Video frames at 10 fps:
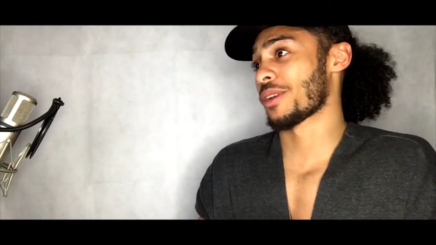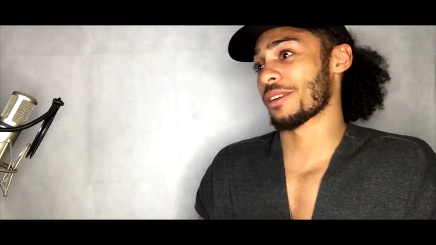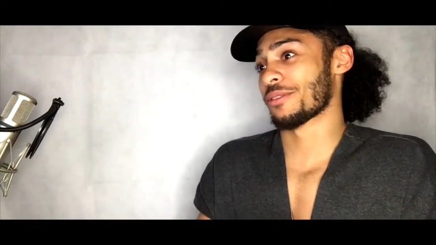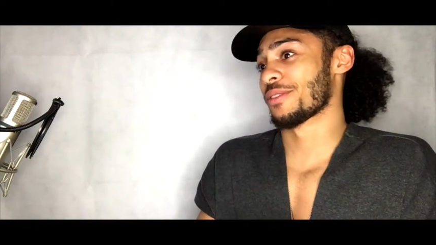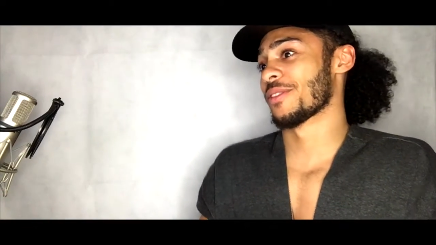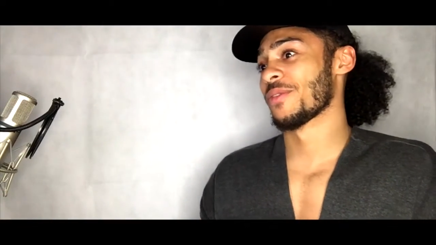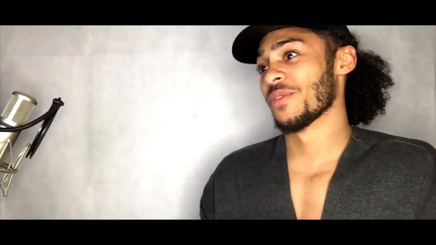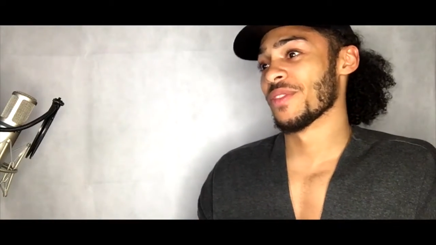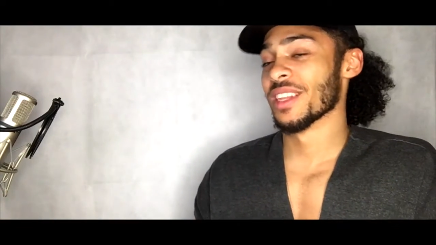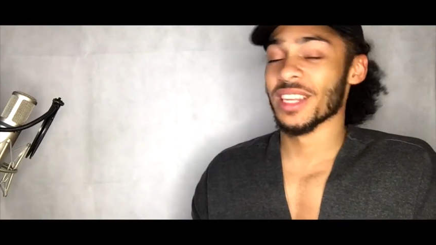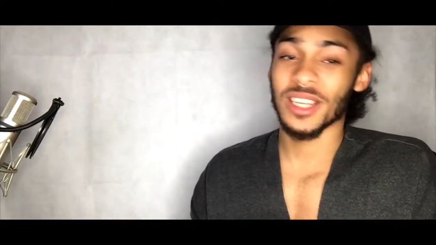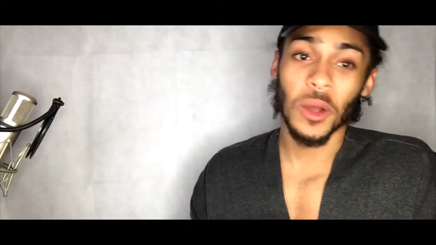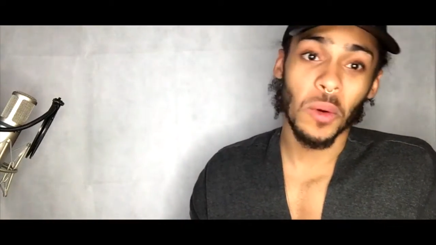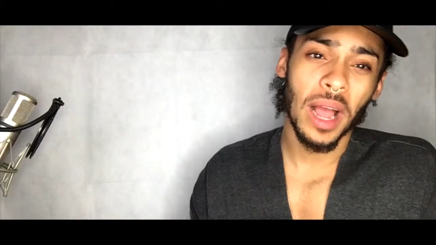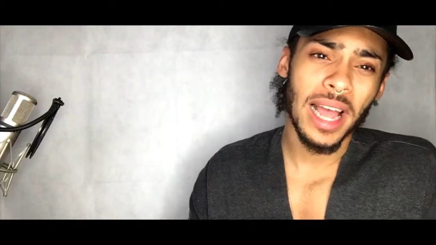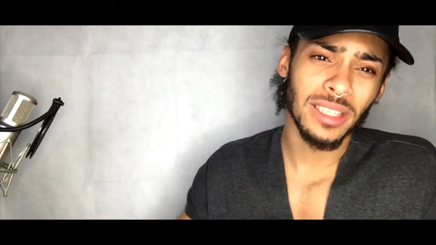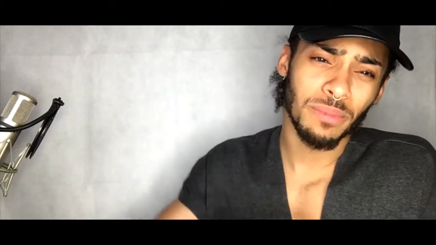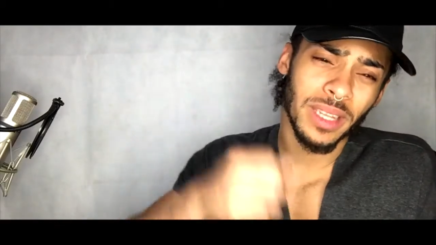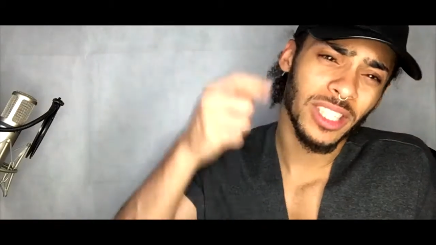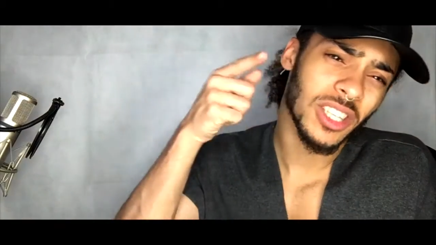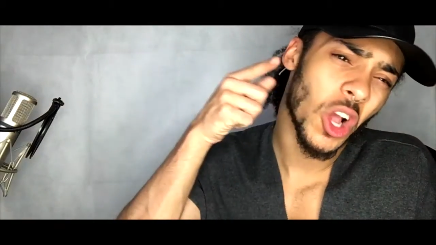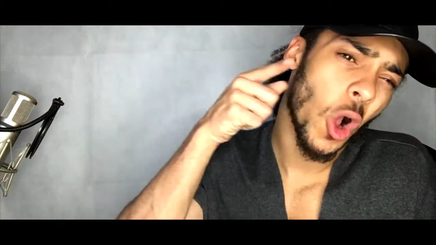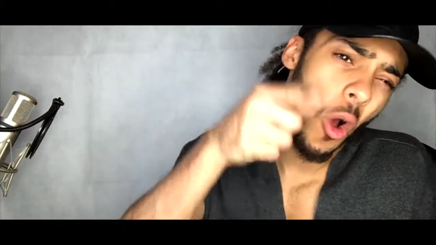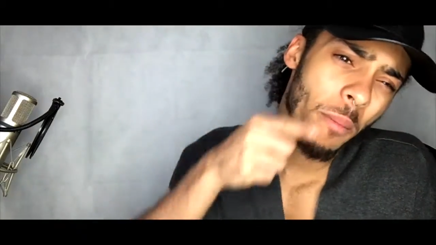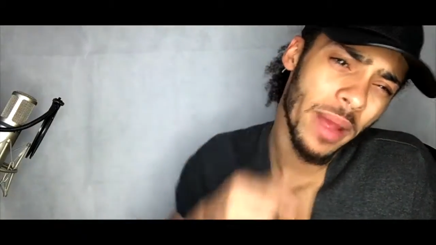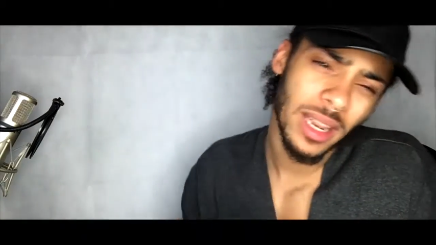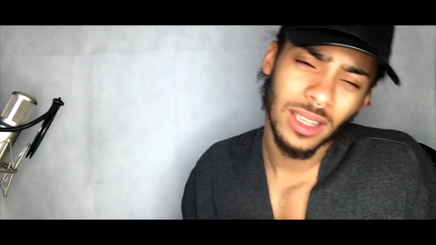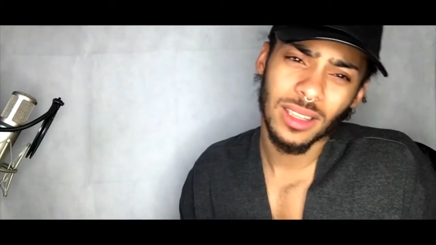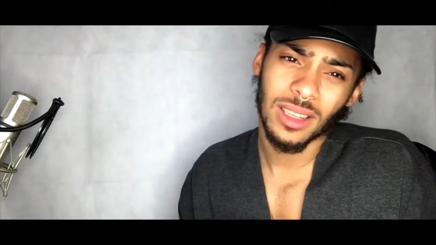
Bro. Yo guys, please comment,